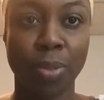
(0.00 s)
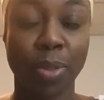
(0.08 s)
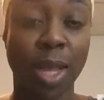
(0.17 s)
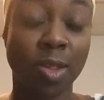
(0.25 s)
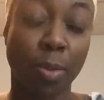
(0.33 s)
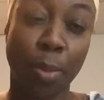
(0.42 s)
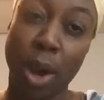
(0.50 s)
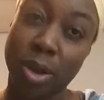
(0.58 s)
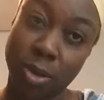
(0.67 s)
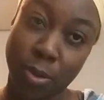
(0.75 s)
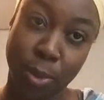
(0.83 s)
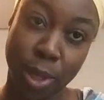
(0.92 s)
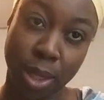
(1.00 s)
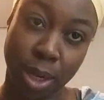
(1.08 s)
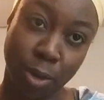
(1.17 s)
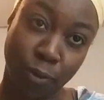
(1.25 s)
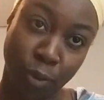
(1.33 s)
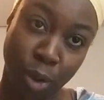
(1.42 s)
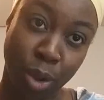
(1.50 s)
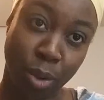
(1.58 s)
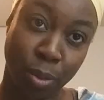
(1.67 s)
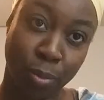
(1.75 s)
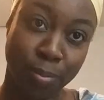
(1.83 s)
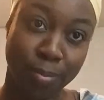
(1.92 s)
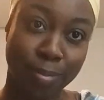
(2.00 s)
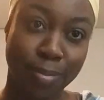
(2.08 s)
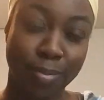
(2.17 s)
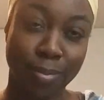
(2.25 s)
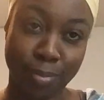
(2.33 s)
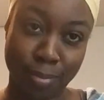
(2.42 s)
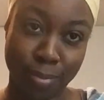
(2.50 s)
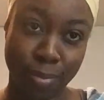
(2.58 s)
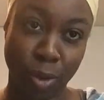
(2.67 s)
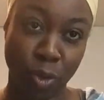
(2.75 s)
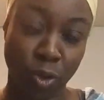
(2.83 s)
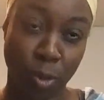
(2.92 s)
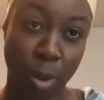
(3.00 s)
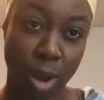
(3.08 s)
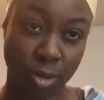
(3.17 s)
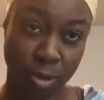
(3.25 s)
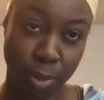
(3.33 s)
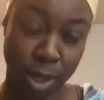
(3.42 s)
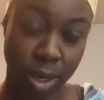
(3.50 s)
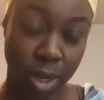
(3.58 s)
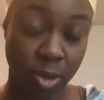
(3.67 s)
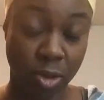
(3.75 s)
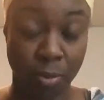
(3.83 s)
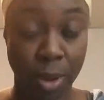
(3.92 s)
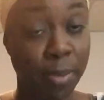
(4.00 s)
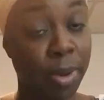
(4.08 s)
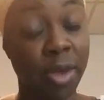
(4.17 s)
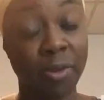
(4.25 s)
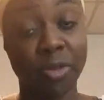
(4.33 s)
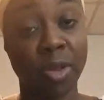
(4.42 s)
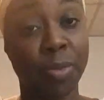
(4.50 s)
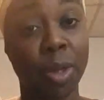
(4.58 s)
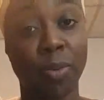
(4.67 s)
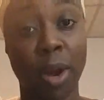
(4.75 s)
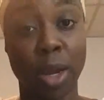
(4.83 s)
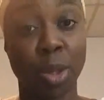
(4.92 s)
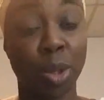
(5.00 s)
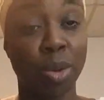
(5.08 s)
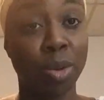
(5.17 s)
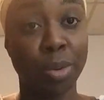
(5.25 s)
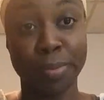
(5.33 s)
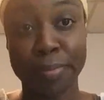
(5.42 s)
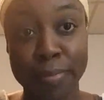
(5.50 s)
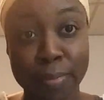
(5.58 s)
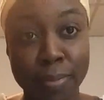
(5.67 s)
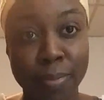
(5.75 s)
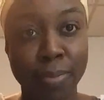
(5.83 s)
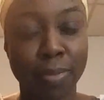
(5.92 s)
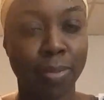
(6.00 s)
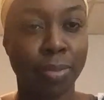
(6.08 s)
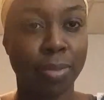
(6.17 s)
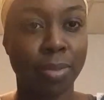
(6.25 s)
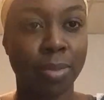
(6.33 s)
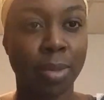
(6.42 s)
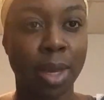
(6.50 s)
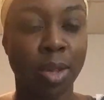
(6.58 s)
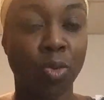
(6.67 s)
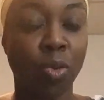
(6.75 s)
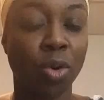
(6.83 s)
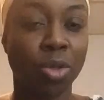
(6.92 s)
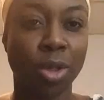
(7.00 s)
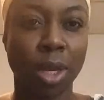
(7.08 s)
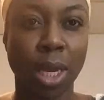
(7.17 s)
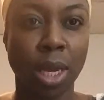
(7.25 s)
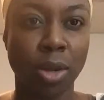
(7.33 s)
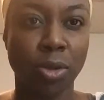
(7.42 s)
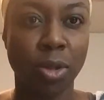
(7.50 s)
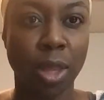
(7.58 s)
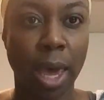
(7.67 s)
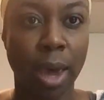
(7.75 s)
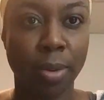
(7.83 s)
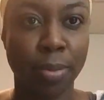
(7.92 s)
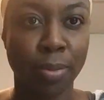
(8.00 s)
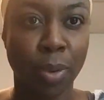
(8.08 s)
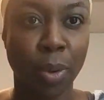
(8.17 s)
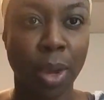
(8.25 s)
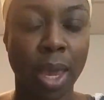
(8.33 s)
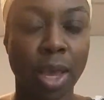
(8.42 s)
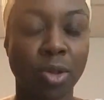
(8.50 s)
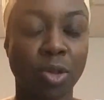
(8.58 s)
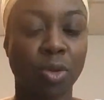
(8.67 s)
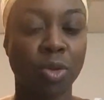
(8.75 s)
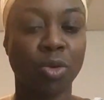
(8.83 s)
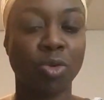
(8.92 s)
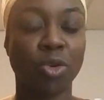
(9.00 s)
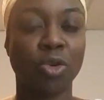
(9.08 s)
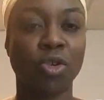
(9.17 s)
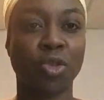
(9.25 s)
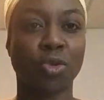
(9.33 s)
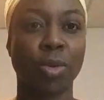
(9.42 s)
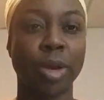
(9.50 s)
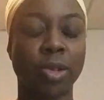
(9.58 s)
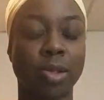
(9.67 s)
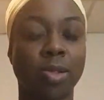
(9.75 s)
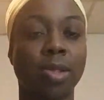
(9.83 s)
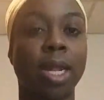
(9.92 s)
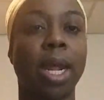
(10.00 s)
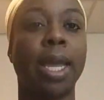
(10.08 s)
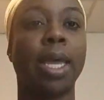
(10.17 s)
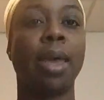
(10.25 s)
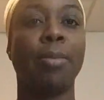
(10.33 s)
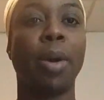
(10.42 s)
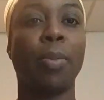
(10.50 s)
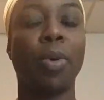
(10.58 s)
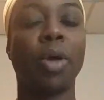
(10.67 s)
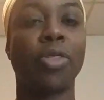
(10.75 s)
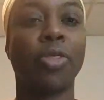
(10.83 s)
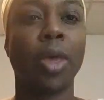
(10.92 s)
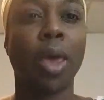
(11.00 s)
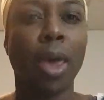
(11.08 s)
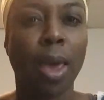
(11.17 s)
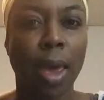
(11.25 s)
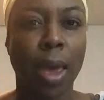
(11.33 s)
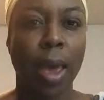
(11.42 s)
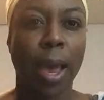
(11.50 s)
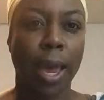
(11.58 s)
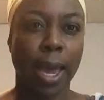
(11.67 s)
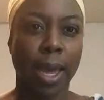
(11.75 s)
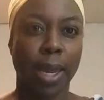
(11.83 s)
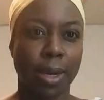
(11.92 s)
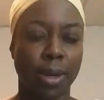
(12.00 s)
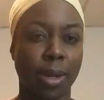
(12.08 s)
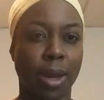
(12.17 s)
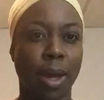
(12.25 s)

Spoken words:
that's a possibility for you. Those are possibilities. So maybe if something rang true, it's worth looking into that. Okay, so those are just the reasons that I came up with, and